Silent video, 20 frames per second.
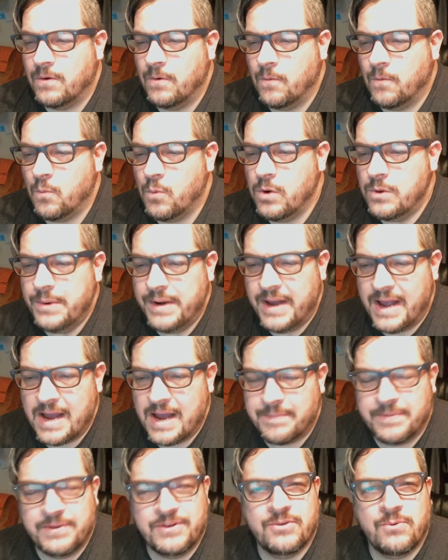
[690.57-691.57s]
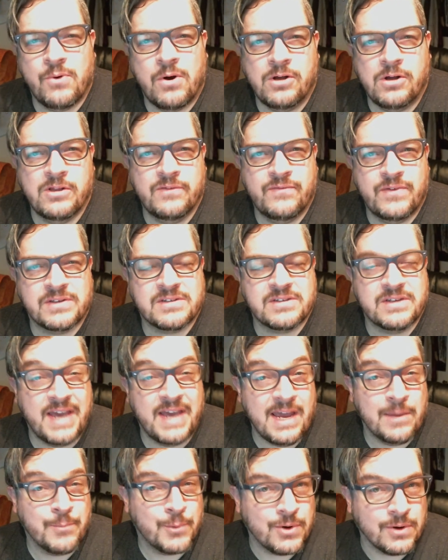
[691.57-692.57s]
What would happen to all of us
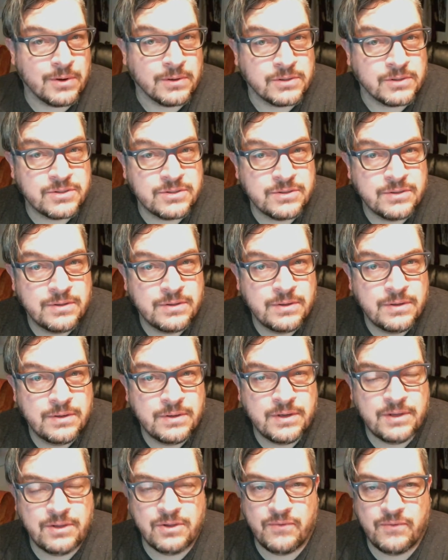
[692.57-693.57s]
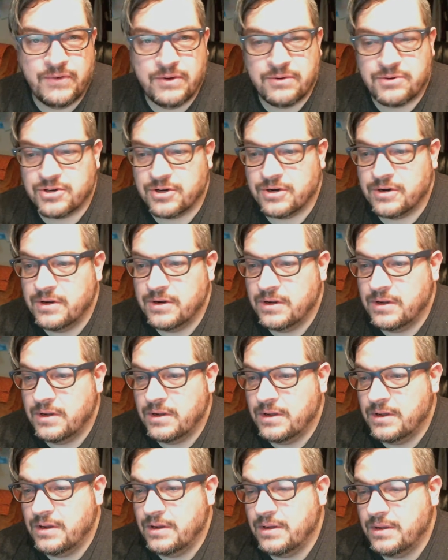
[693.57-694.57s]
gamers in the future
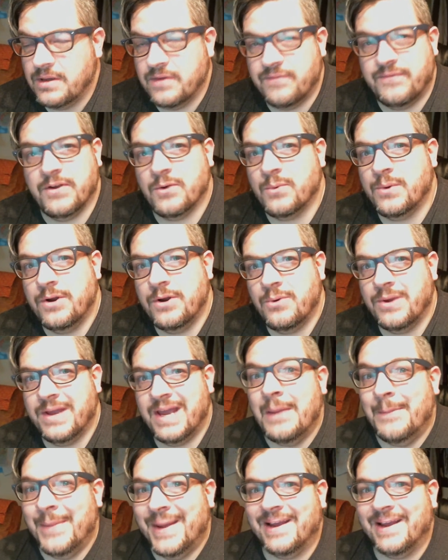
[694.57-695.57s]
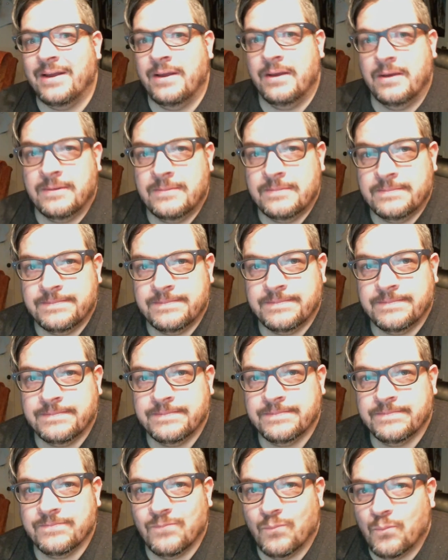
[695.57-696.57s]
if there were no gaming?
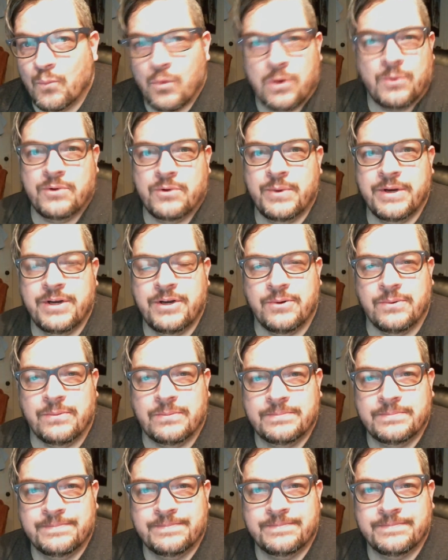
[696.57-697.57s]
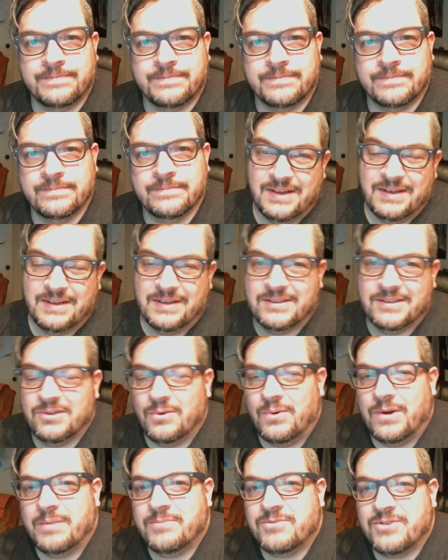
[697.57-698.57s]
What would we do? So
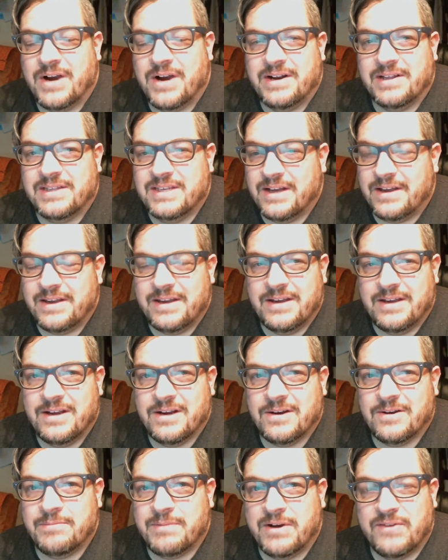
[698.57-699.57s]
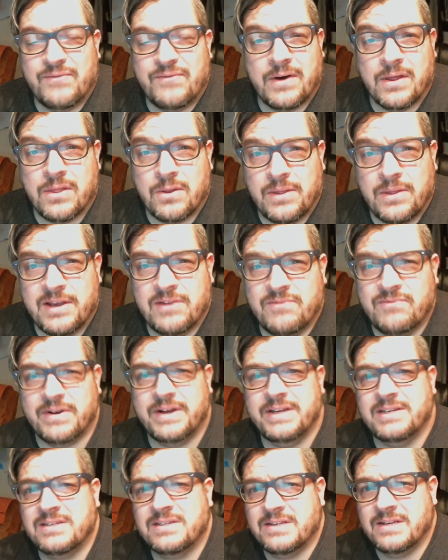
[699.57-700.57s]
what I'm trying to tell you here in my fatherly
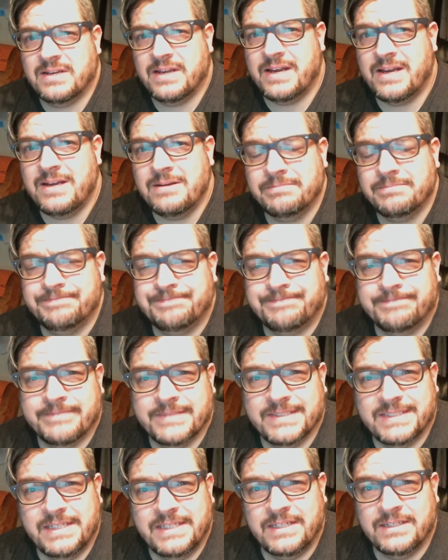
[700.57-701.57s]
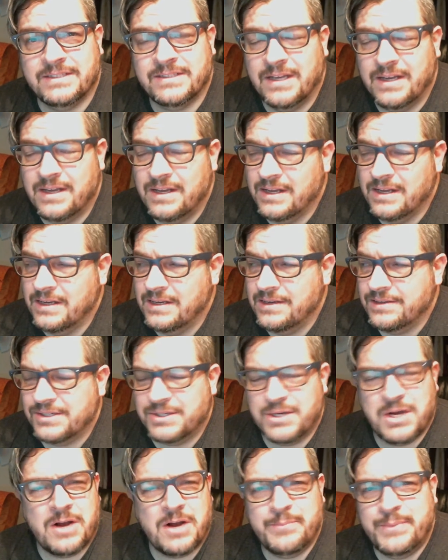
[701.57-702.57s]
advice today is just
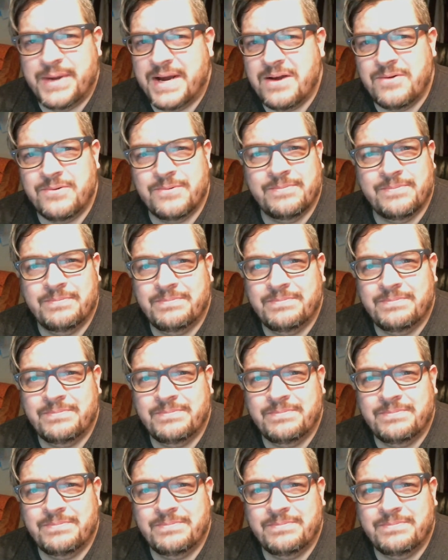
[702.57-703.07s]
calm down.